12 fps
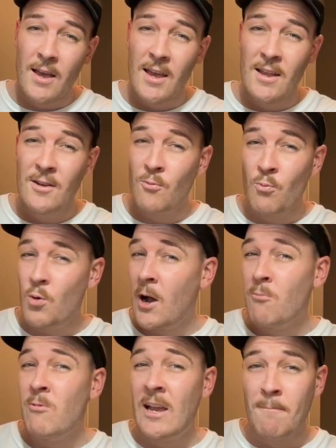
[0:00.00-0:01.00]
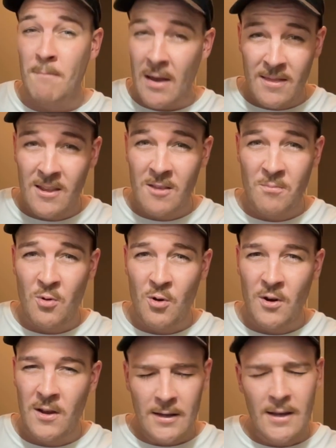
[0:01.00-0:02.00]
And would I recommend this
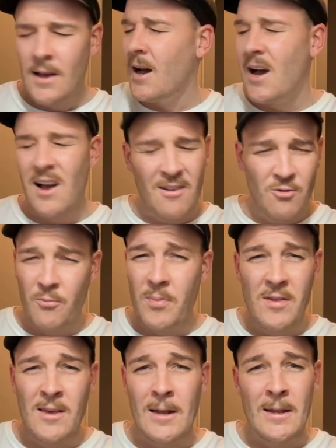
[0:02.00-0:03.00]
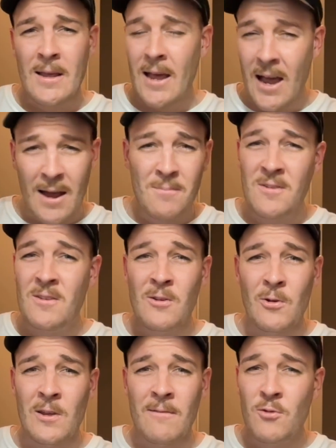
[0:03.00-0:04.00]
book? 100%,
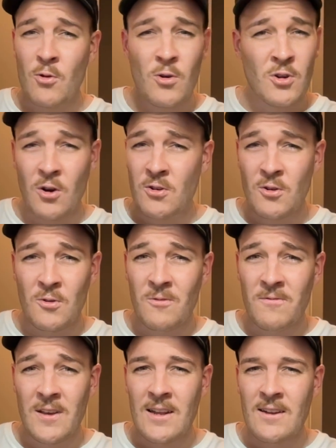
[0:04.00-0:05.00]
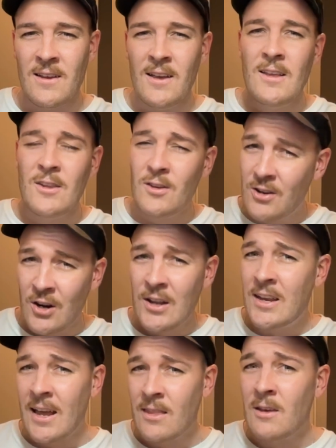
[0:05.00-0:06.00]
absolutely. If you're a Doctor Who fan, you've got
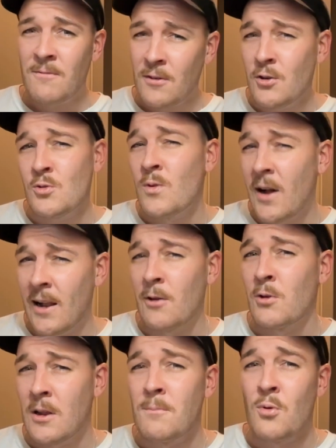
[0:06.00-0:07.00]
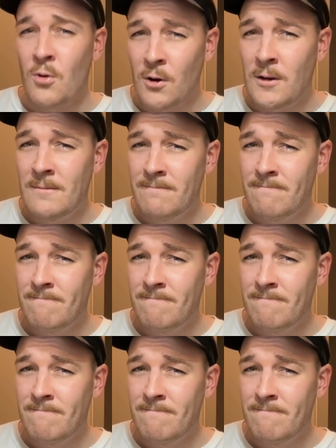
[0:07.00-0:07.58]
to get the official colouring in book.